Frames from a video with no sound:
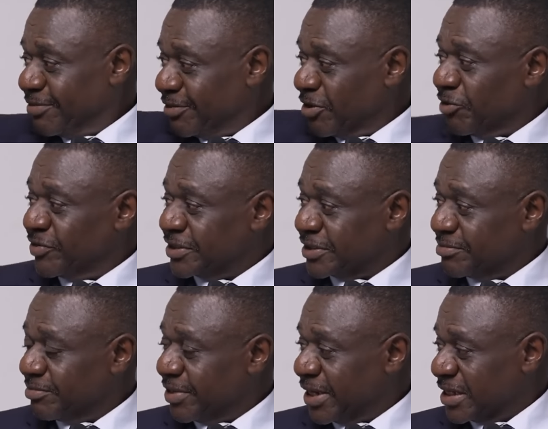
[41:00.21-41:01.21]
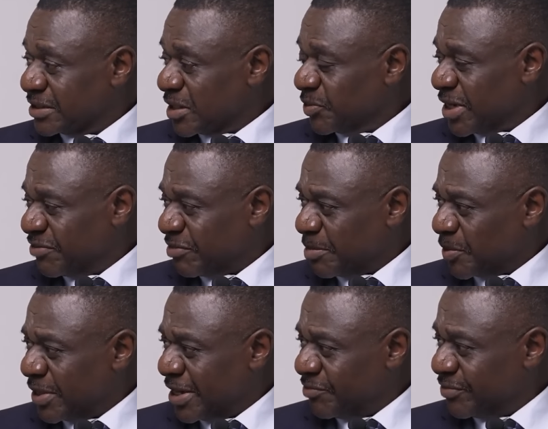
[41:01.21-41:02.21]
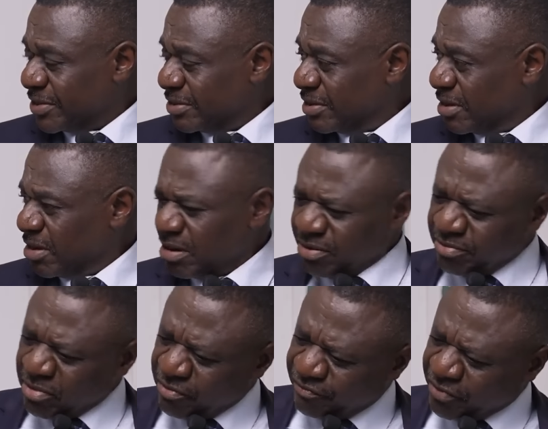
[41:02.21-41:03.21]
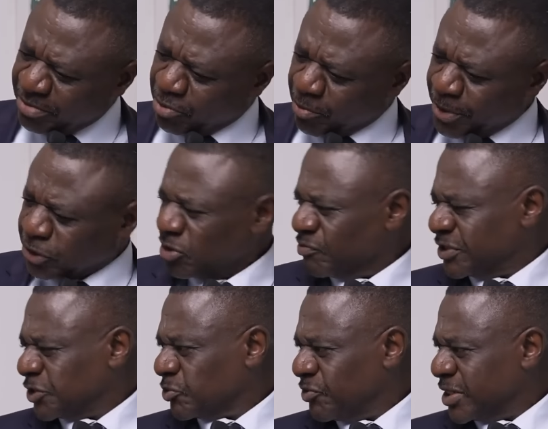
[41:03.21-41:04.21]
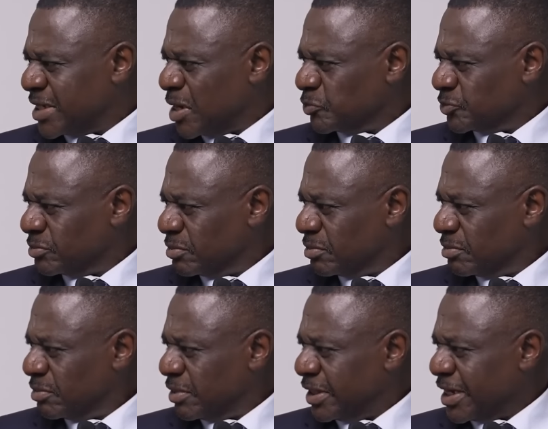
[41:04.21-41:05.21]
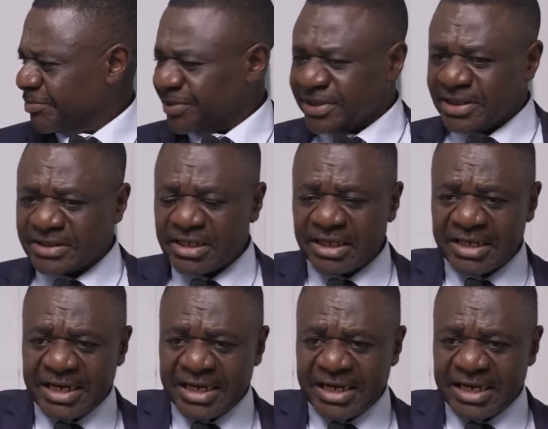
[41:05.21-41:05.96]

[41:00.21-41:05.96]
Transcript: not the same. In the south, they have about 11 for a population of 600,000 inhabitants. The